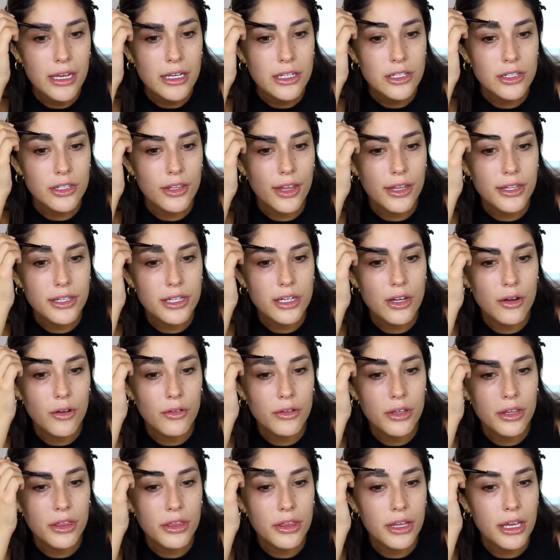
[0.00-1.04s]
So that's the
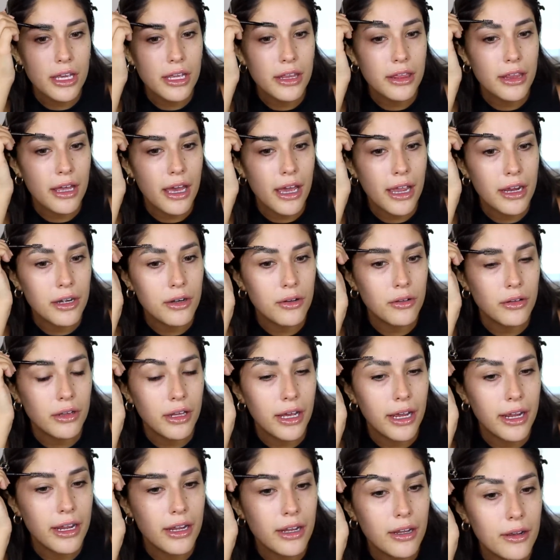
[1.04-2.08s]
only thing that I don't
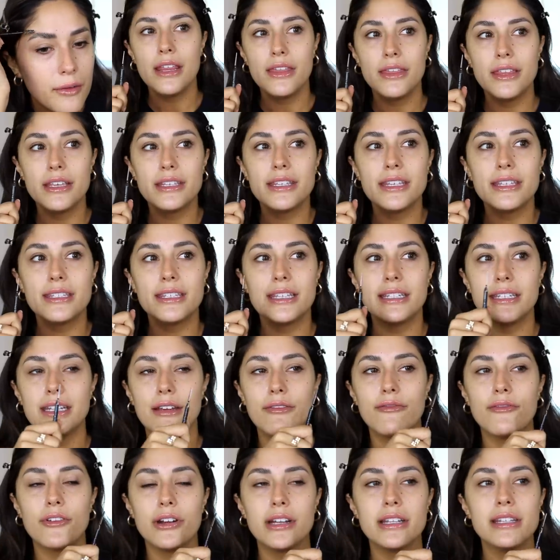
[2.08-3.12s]
like. This is the
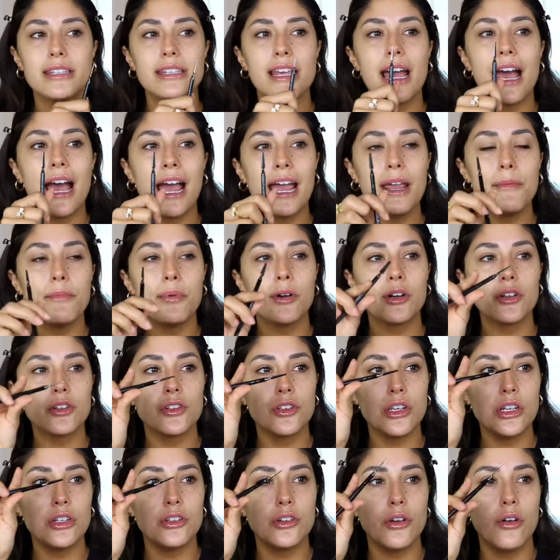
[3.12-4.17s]
difference. I
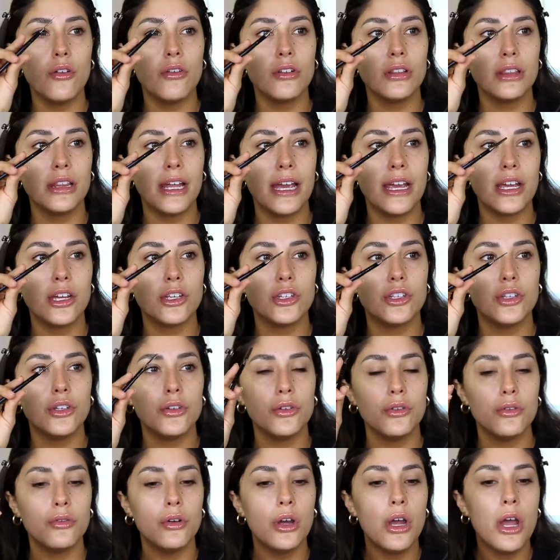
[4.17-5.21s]
personally don't like
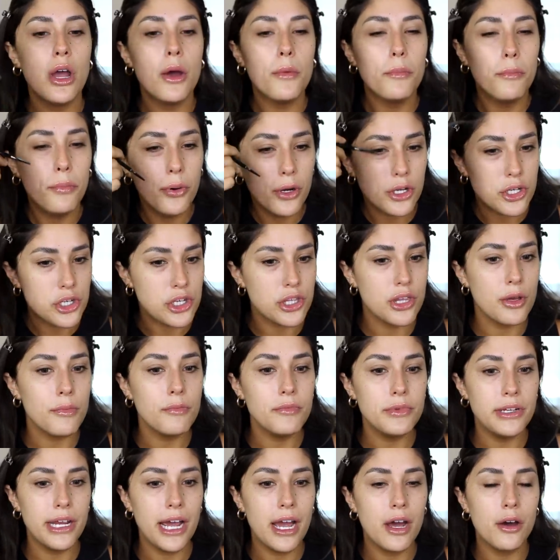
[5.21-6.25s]
to push
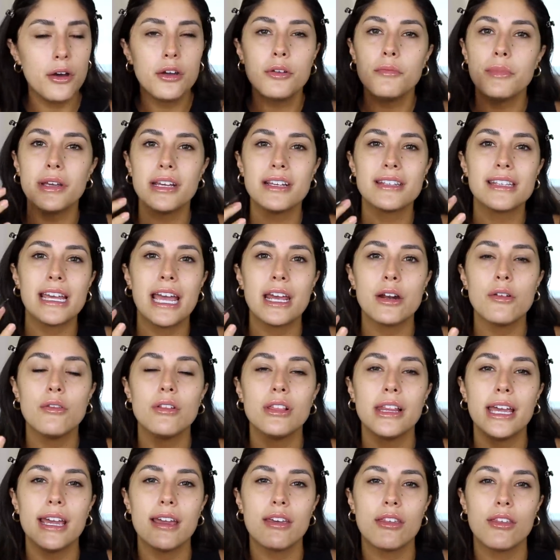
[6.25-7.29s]
them down because I
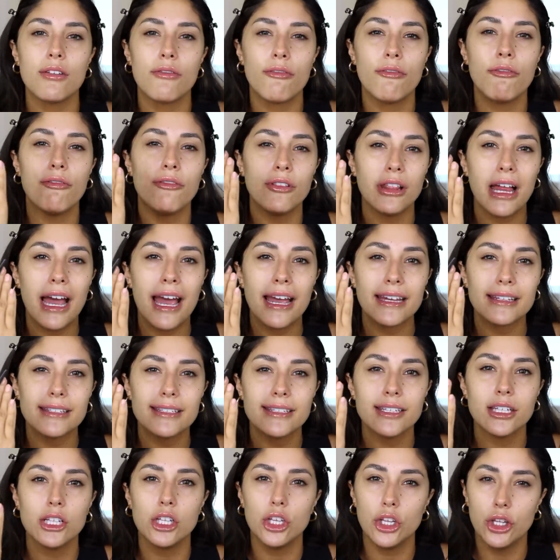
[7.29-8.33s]
don't like the
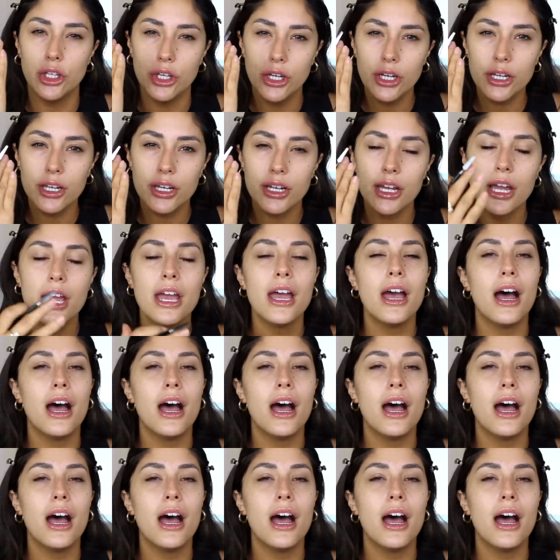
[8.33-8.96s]
flat look.